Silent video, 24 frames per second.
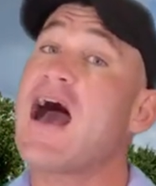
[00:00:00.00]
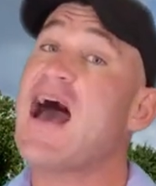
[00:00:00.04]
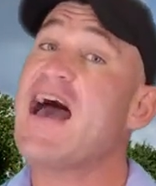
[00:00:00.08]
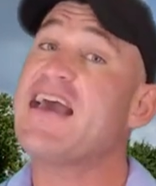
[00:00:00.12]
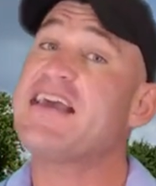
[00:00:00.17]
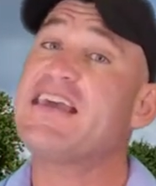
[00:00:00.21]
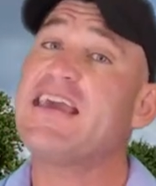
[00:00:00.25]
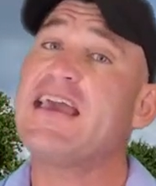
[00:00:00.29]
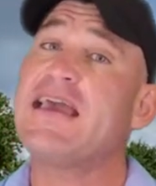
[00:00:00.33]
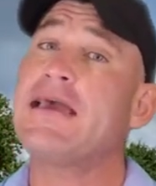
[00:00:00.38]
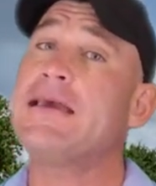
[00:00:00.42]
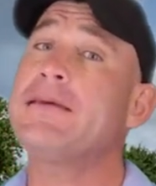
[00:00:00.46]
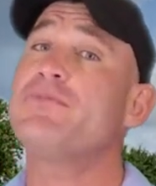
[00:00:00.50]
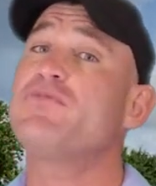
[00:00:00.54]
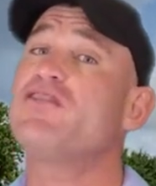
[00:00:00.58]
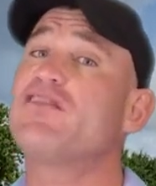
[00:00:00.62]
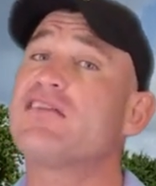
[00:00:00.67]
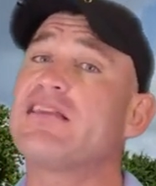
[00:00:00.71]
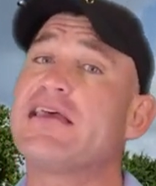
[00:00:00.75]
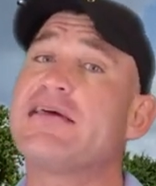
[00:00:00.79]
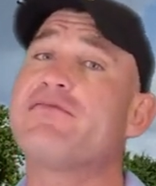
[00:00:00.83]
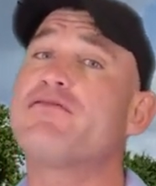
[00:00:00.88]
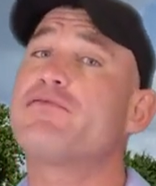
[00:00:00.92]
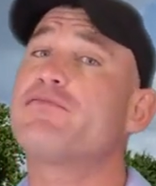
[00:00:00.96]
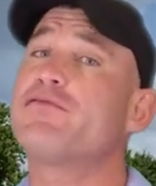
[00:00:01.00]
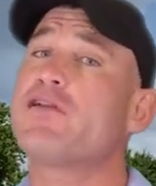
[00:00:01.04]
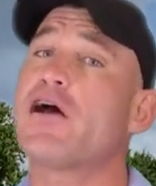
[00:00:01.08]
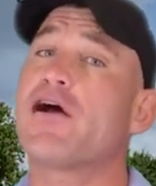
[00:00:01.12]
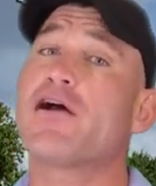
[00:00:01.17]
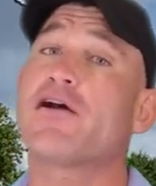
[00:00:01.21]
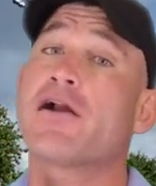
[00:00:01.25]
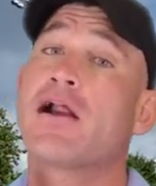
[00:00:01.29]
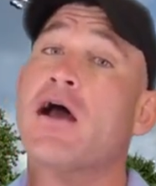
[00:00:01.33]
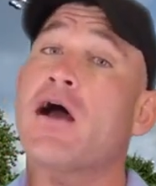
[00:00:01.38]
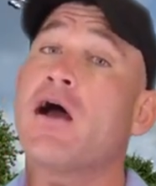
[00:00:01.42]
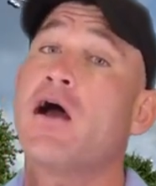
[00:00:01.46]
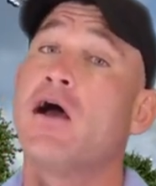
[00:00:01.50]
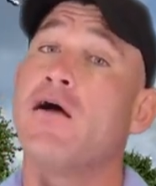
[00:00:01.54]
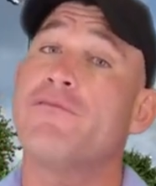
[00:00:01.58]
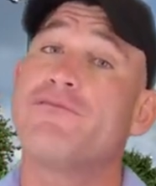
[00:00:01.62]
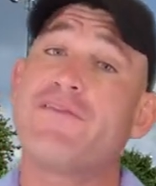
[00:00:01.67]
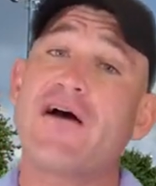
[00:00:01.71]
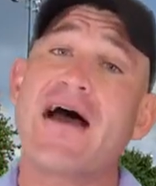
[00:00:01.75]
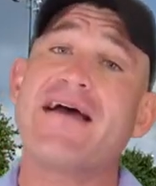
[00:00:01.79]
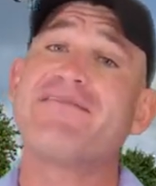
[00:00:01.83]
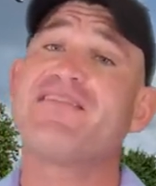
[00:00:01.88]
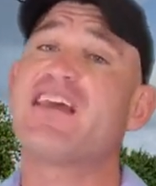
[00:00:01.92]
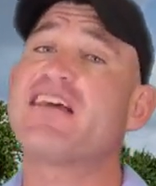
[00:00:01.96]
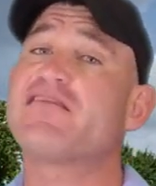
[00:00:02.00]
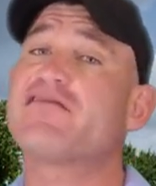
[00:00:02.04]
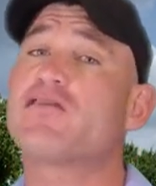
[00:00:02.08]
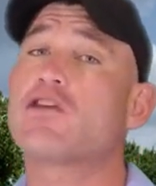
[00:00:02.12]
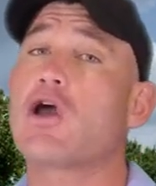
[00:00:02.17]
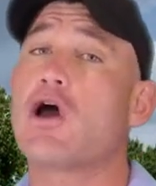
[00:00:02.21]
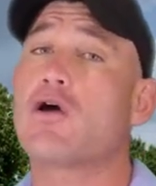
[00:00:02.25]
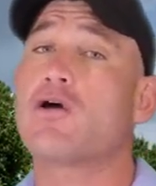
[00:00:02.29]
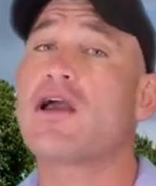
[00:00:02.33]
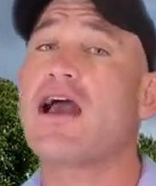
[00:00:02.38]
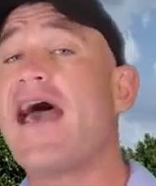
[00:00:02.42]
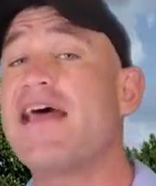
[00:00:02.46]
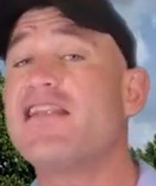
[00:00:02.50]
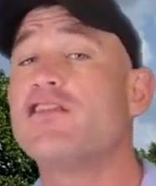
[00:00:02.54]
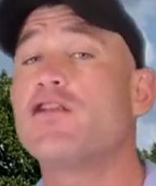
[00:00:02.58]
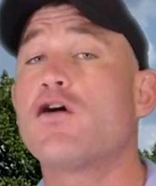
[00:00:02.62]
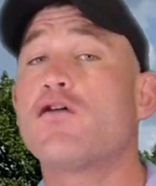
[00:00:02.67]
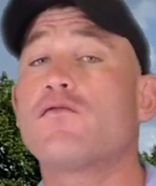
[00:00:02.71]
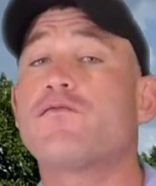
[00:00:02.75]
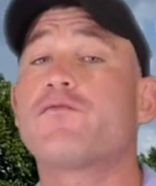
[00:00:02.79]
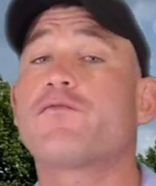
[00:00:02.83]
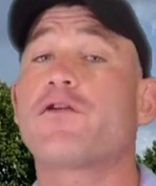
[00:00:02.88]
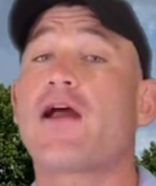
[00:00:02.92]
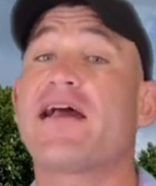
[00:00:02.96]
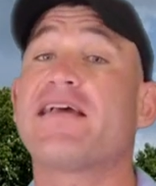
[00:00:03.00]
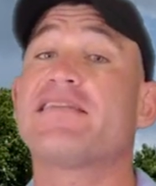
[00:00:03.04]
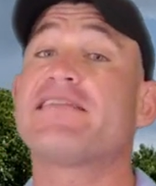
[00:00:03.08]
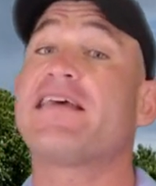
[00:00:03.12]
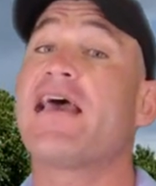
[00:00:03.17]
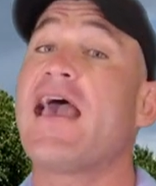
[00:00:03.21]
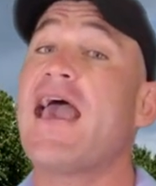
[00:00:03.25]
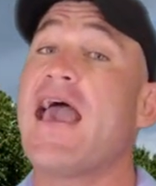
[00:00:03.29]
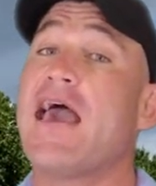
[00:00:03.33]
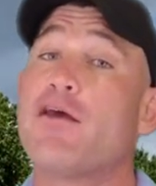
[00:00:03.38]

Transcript: I came to live in Florida 5 years ago, had no friends,